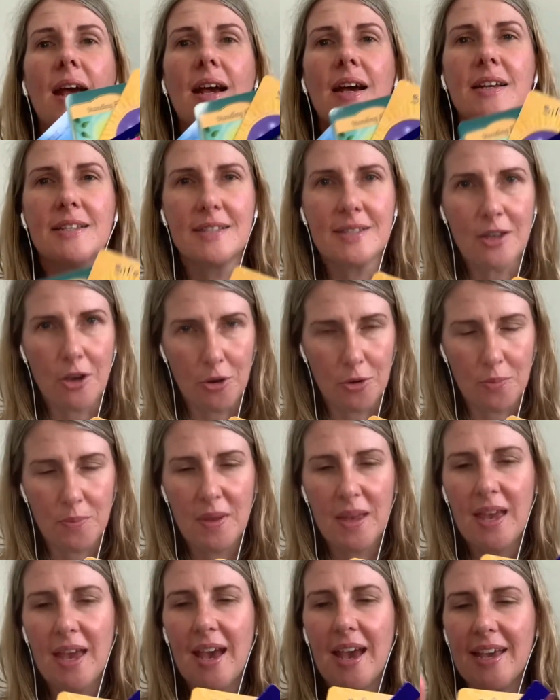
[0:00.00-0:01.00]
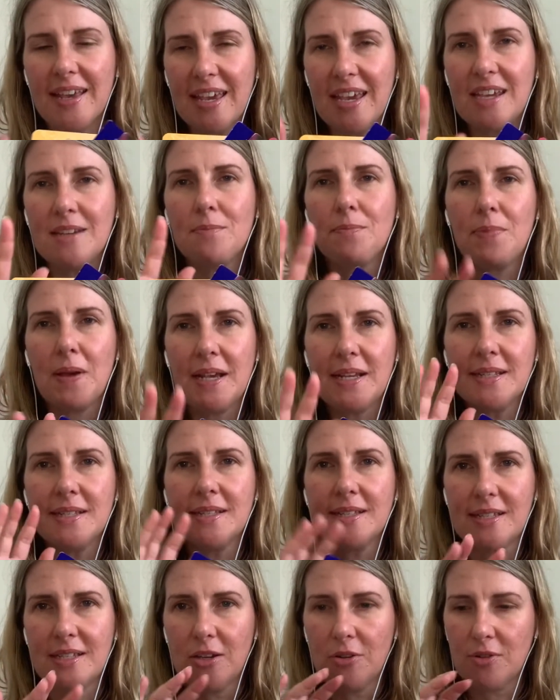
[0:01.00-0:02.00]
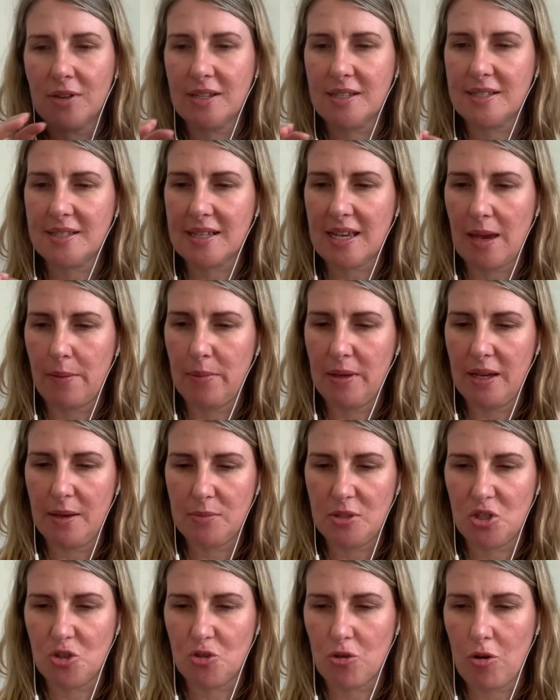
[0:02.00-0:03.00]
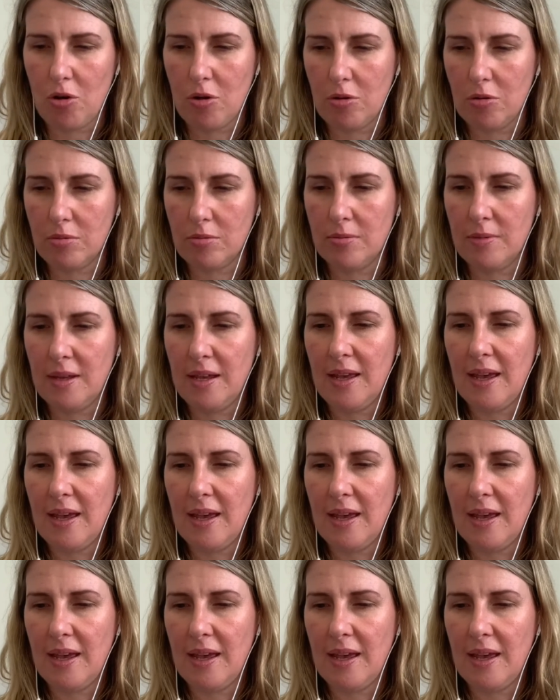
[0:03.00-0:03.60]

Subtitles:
So again, peace and stillness coming up strong.